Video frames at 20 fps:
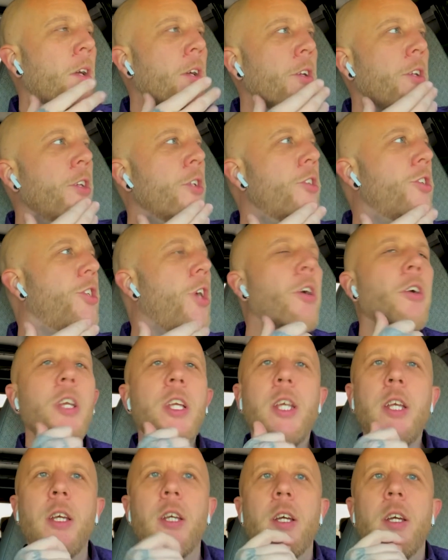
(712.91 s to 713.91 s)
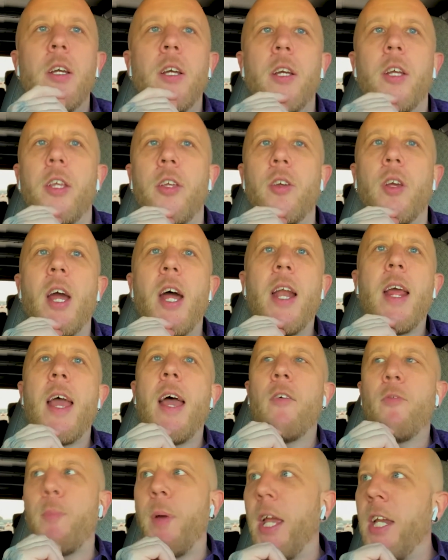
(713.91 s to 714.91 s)
Your journey, you got to
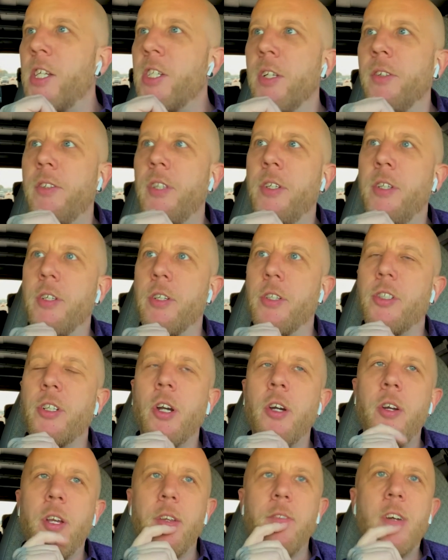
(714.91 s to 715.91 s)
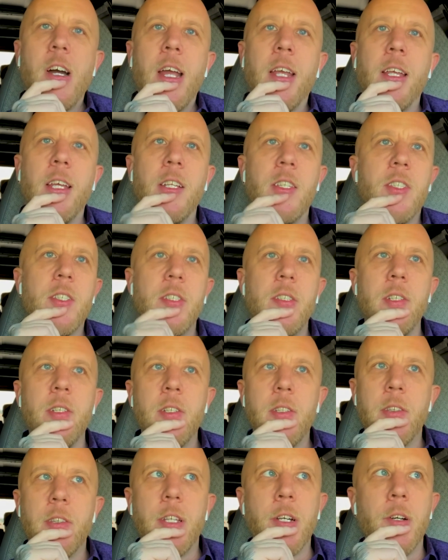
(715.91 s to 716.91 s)
have patience in your journey. Like,
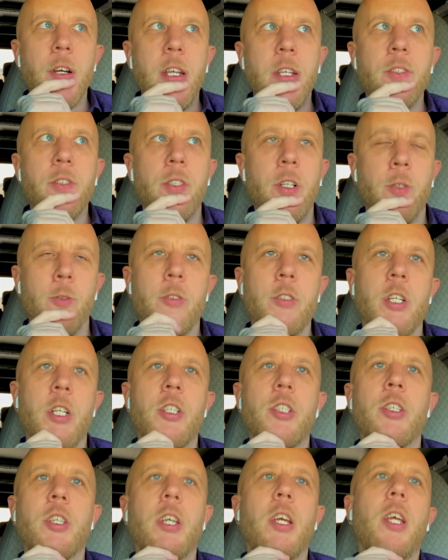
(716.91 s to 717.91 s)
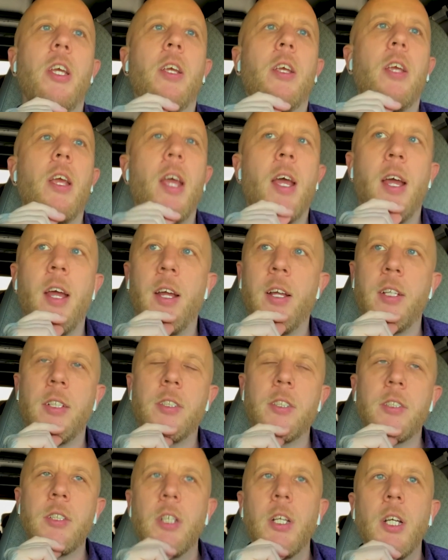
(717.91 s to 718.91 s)
there is no such thing as